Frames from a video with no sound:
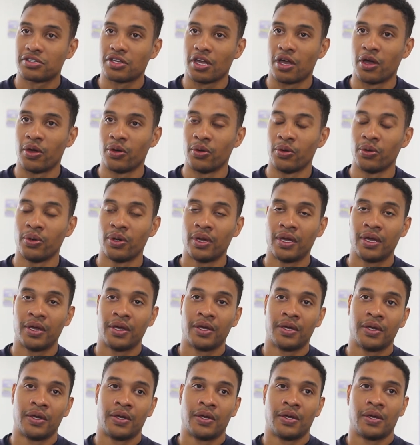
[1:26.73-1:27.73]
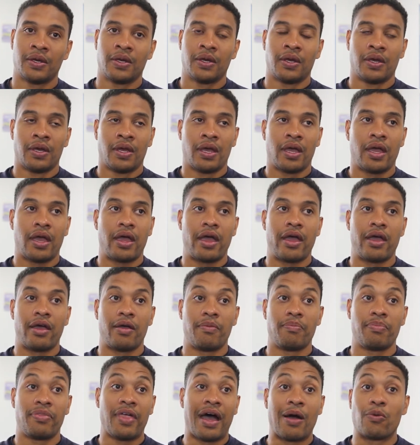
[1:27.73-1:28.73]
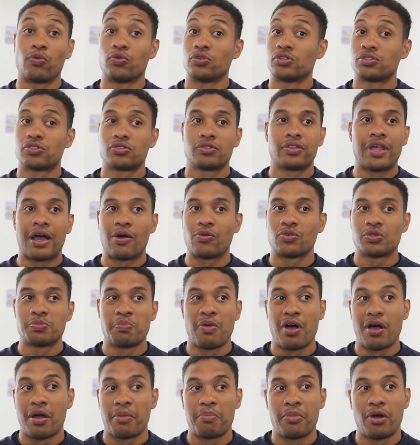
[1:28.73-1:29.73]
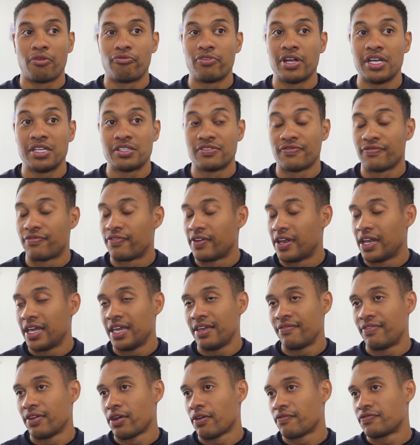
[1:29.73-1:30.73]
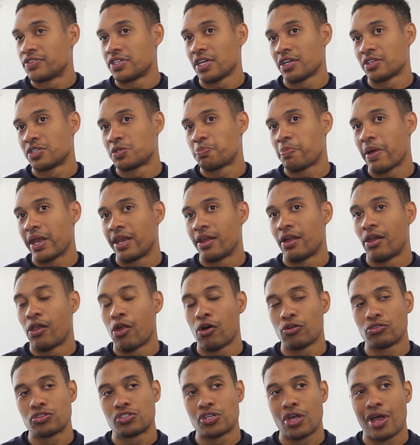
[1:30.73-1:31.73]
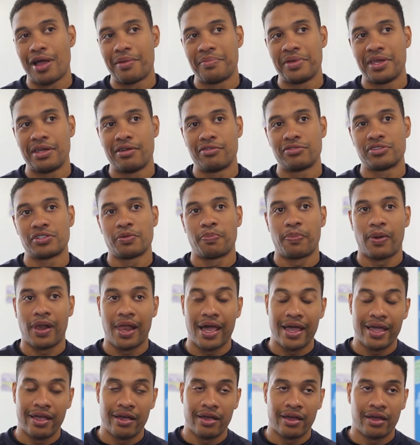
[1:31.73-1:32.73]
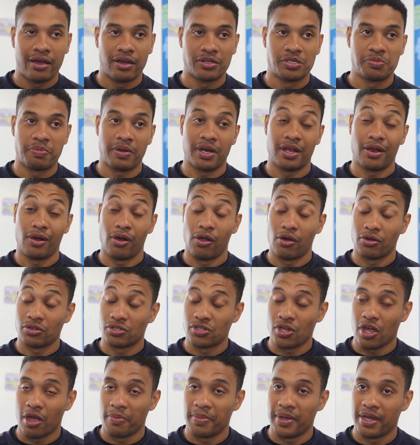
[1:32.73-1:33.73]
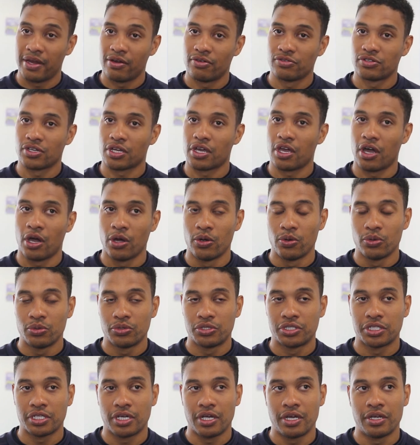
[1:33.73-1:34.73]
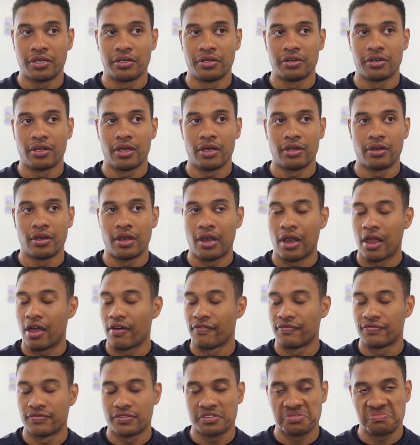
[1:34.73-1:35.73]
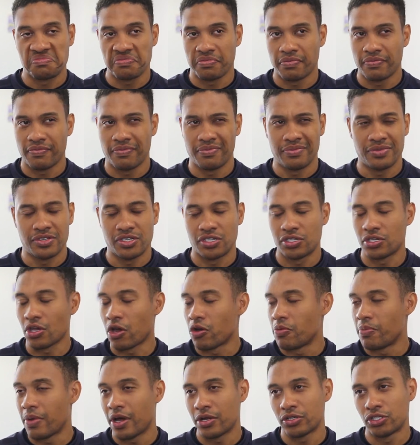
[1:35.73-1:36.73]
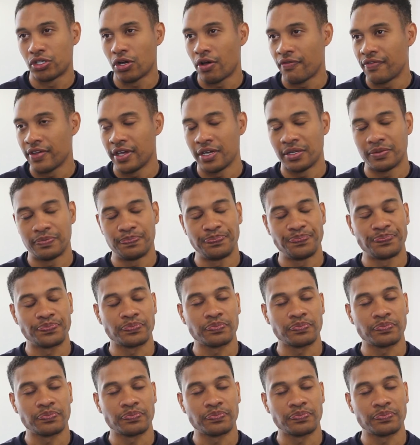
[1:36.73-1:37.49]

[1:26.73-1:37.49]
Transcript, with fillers: So. Um, that was that was my, my reason for leaving. Obviously, I'd spent a long time here as a player. I'd spent a long time here as a coach, and, and loved so much of it.